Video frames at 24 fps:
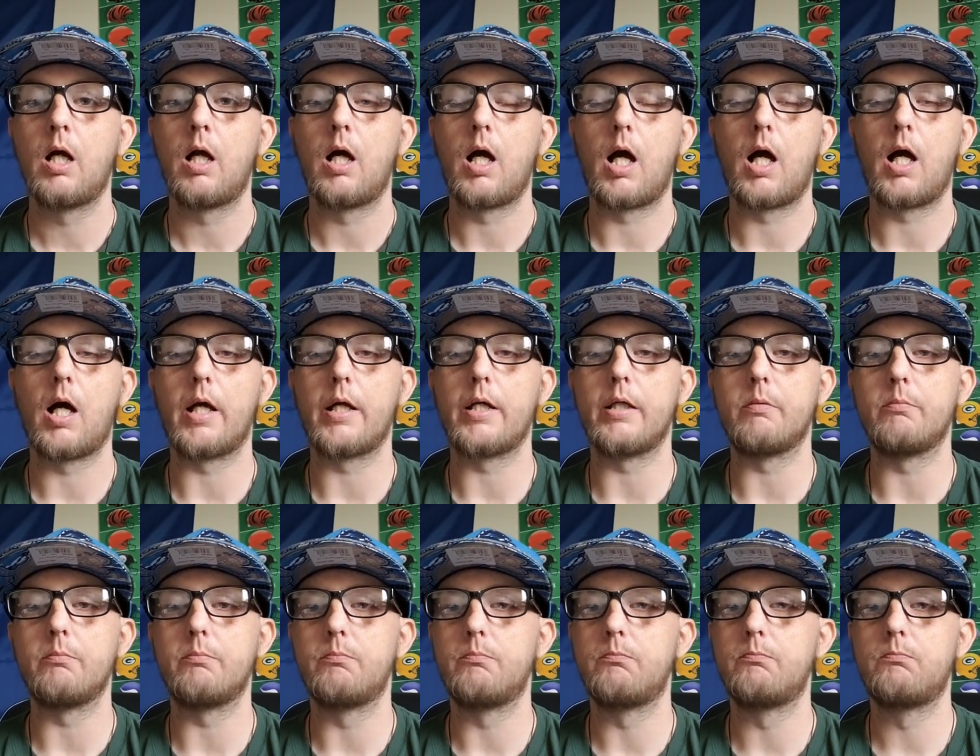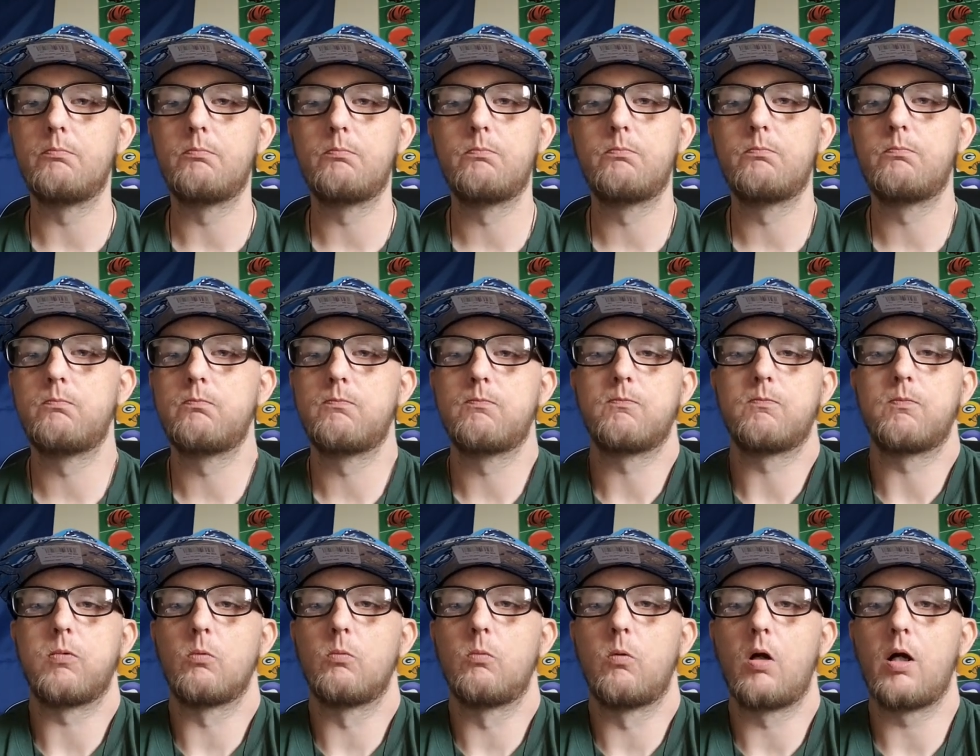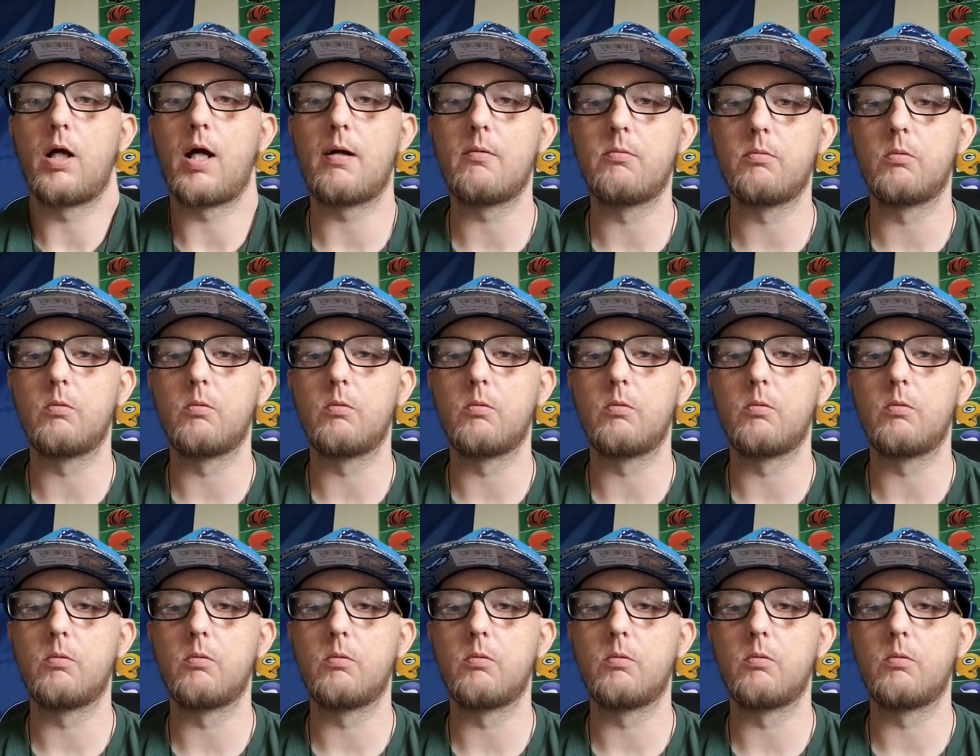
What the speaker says: Whatever.